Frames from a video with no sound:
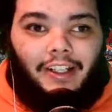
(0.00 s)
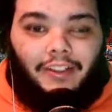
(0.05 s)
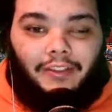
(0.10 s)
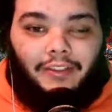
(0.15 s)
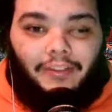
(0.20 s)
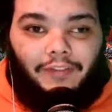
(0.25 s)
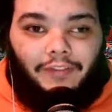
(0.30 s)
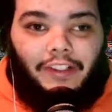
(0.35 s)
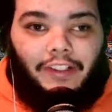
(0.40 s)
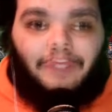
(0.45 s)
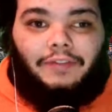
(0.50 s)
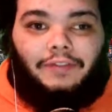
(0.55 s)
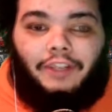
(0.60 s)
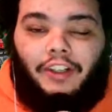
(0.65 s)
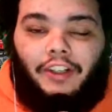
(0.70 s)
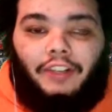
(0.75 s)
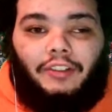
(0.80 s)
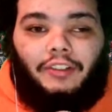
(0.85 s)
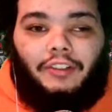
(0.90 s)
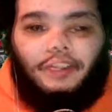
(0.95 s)
Free
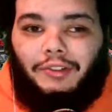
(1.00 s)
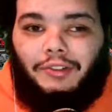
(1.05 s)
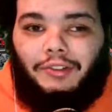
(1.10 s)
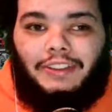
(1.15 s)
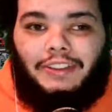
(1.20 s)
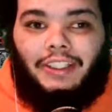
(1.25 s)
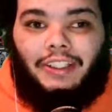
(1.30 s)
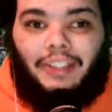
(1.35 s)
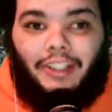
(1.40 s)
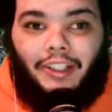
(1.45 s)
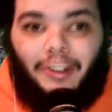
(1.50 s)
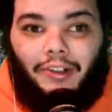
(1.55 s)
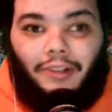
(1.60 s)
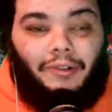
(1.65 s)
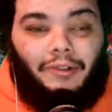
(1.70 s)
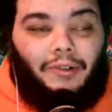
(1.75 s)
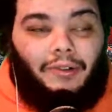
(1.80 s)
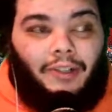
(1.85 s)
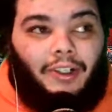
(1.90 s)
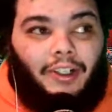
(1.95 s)
throw shooting was a
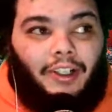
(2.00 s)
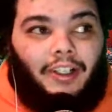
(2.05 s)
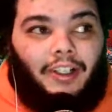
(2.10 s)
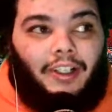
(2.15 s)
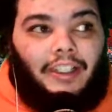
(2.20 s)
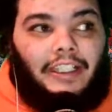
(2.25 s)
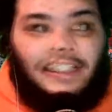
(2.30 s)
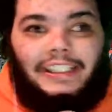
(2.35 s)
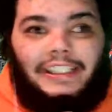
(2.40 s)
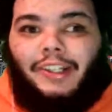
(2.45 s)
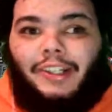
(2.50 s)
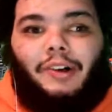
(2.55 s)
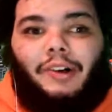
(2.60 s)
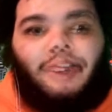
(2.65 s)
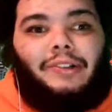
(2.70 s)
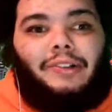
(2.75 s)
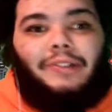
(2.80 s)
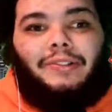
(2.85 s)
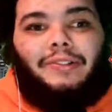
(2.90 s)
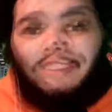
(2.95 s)
low this
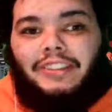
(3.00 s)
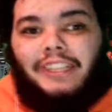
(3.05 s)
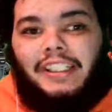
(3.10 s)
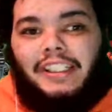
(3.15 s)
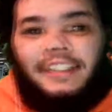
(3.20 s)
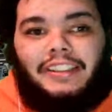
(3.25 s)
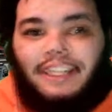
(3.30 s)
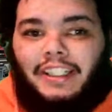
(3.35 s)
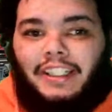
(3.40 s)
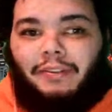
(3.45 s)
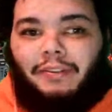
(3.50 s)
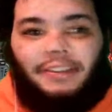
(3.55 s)
whole season.